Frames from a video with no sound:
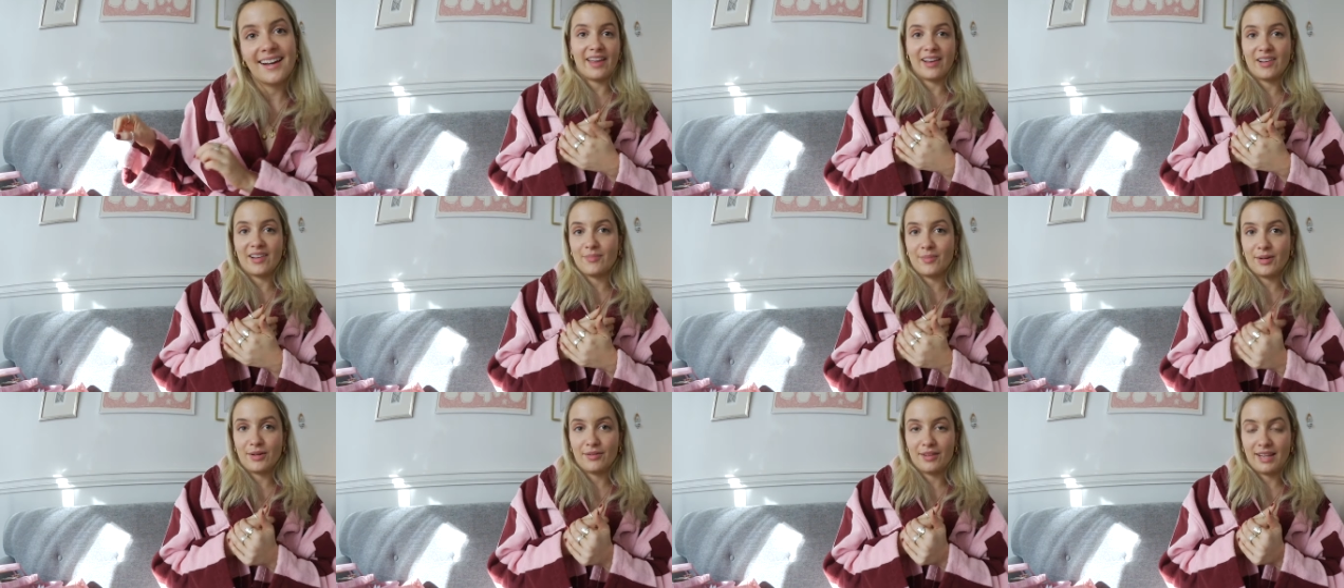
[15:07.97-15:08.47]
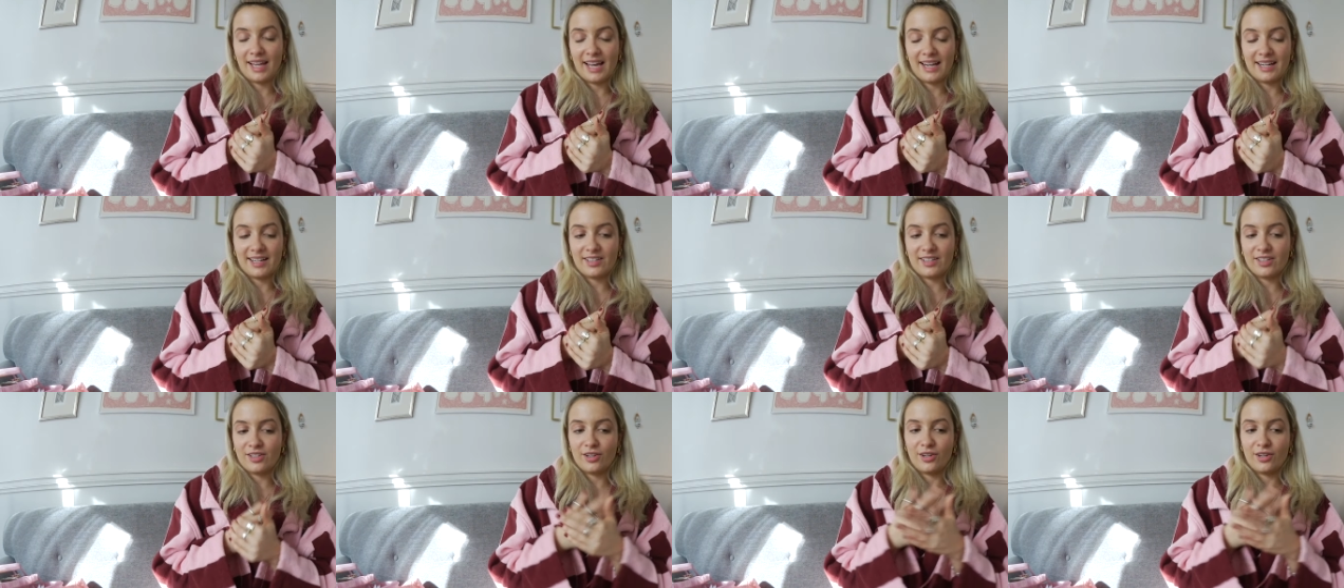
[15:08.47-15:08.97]
They can be
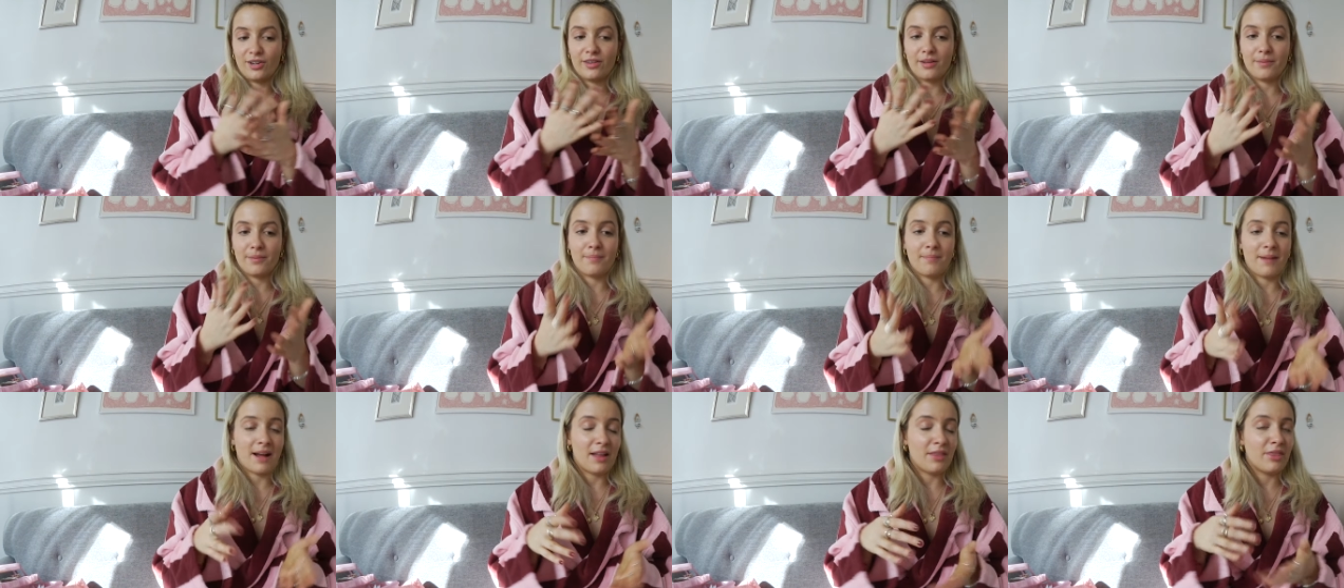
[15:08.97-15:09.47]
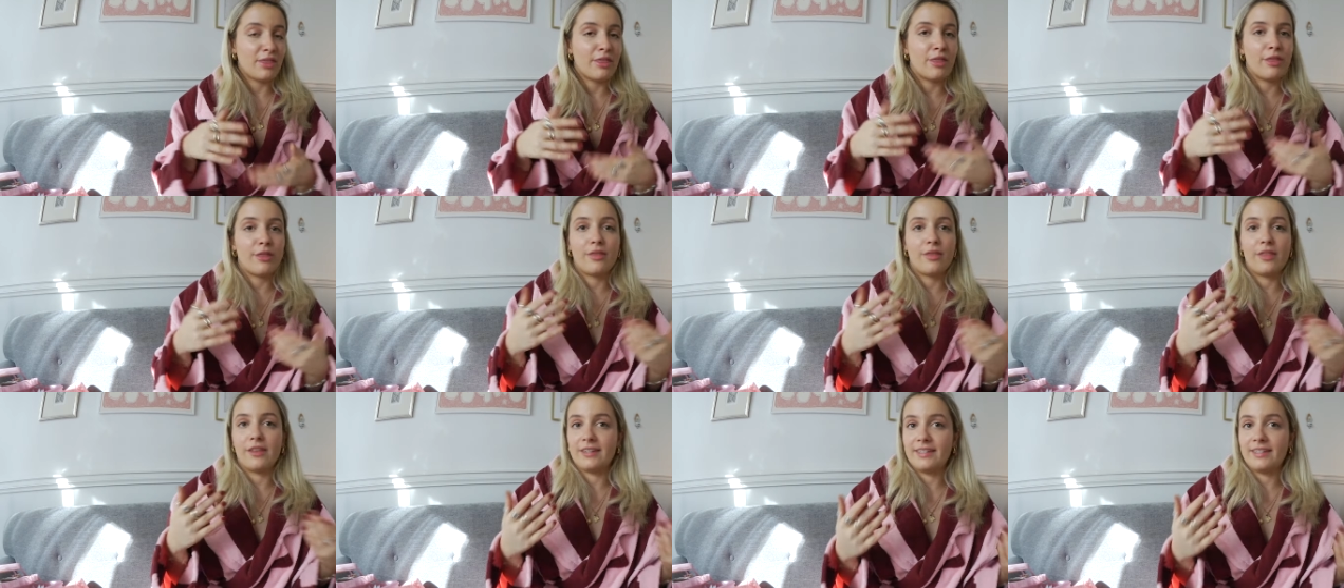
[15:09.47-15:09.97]
related to the
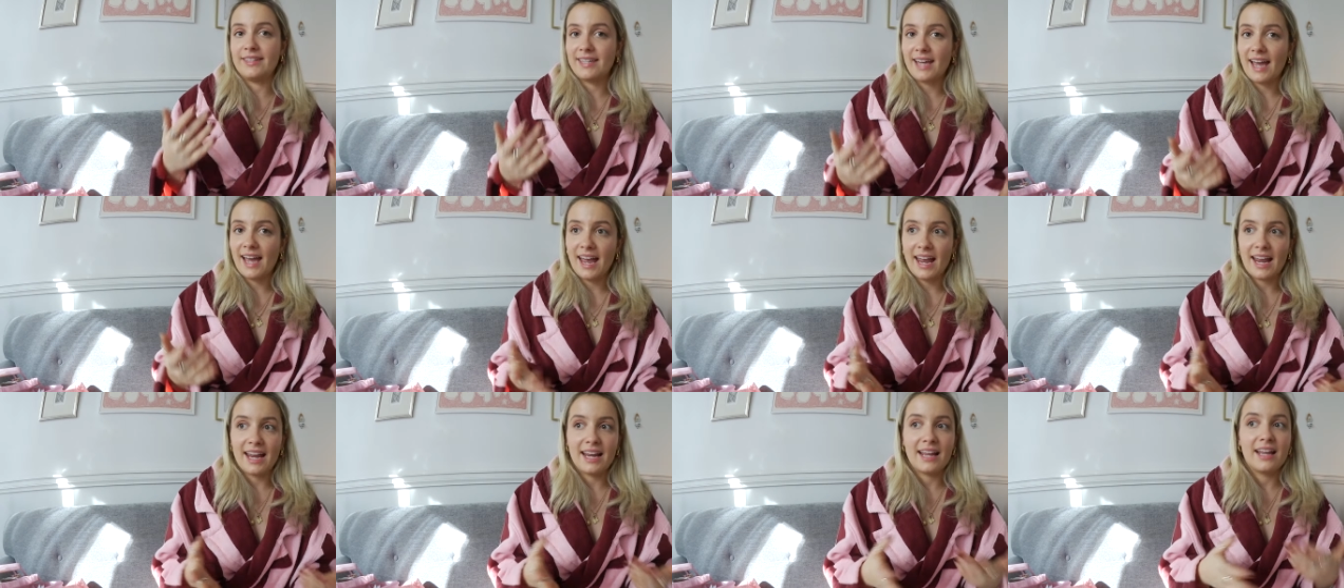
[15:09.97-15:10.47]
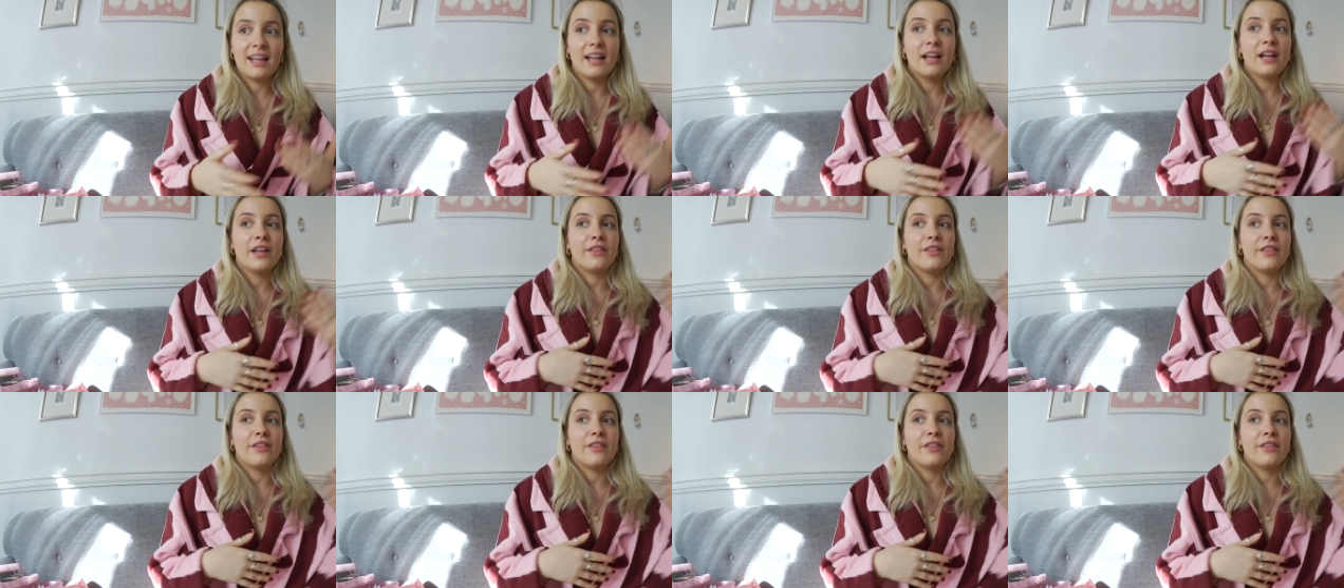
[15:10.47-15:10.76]
month, the day,